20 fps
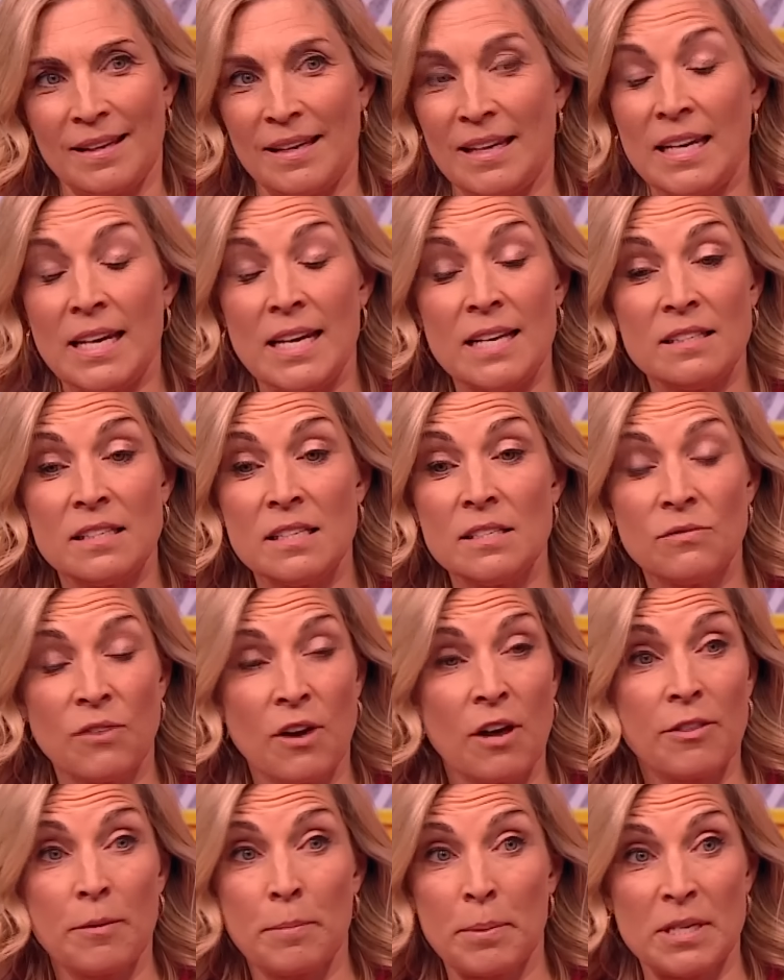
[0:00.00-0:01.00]
And he is his
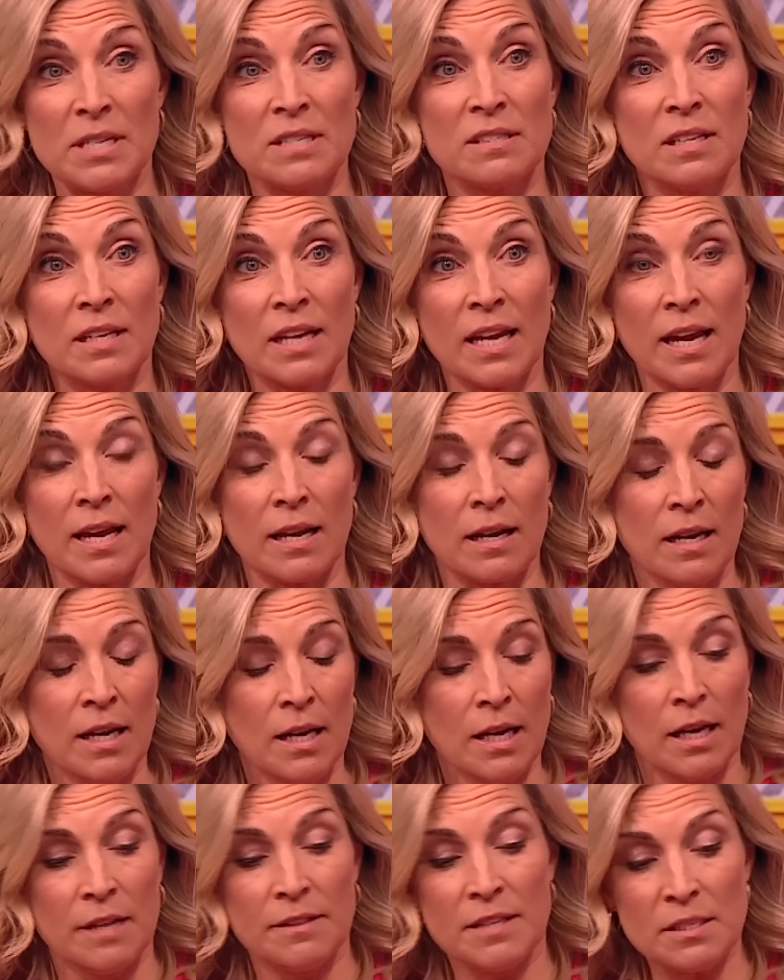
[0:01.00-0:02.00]
father, but he's the king.
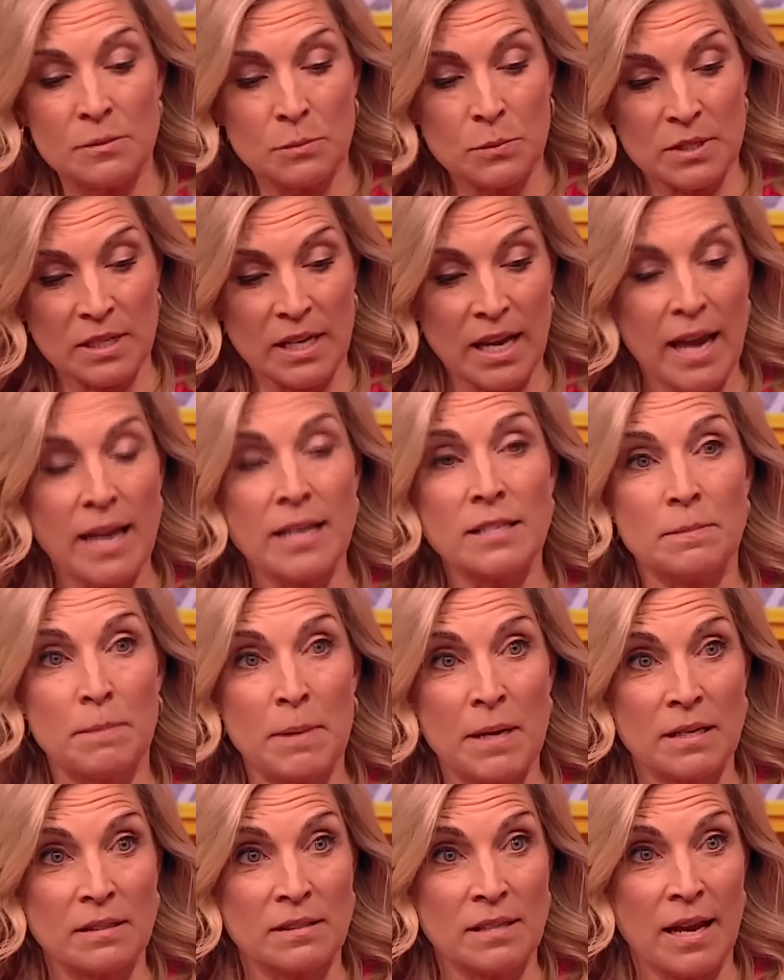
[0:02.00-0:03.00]
And this was a case
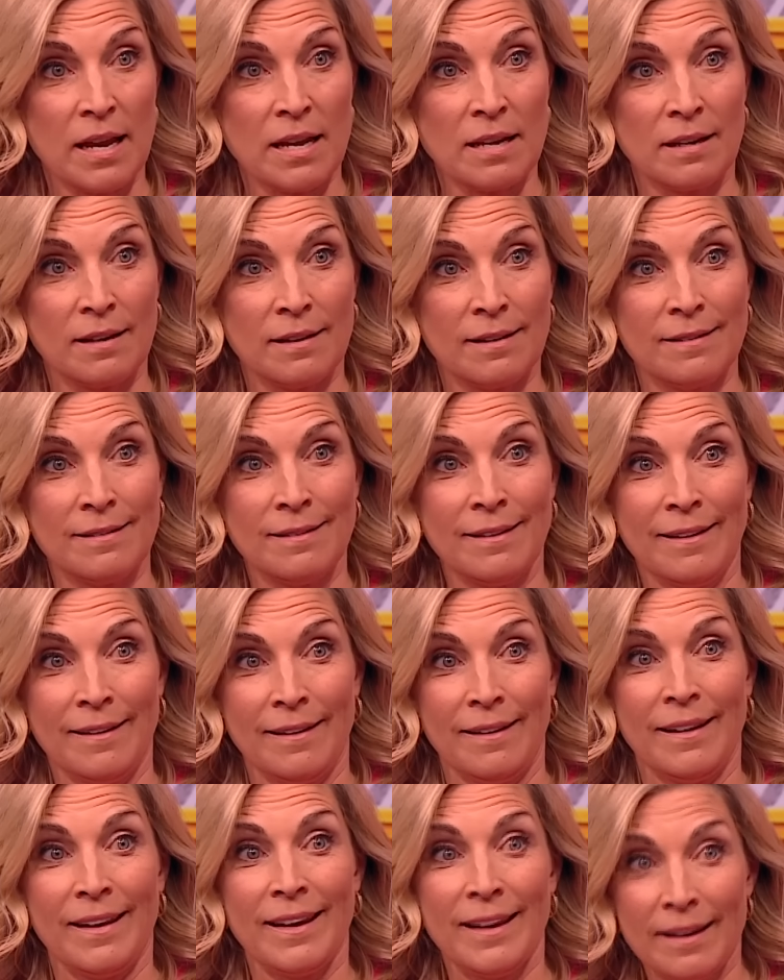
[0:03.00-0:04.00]
being taken
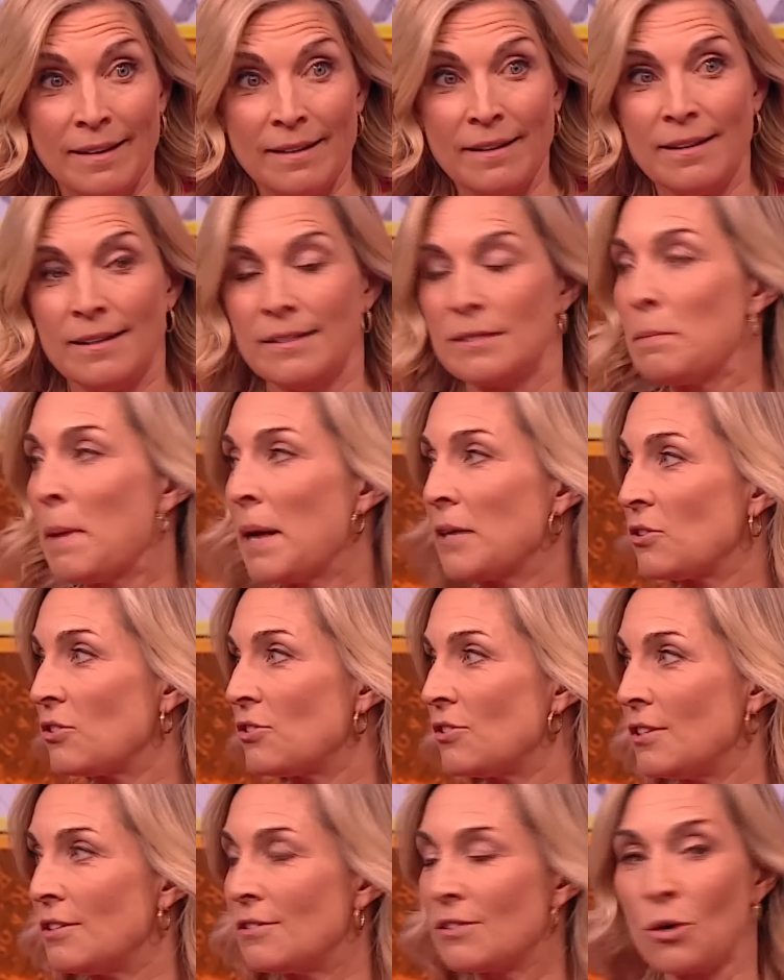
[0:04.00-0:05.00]
in His
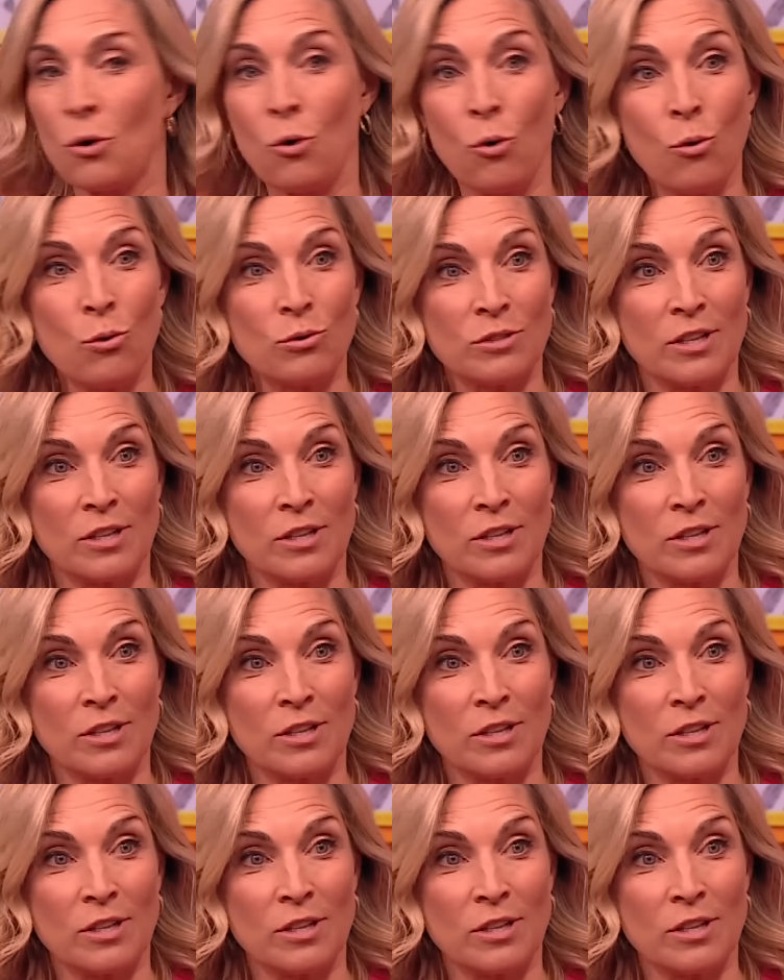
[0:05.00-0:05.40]
Majesty's court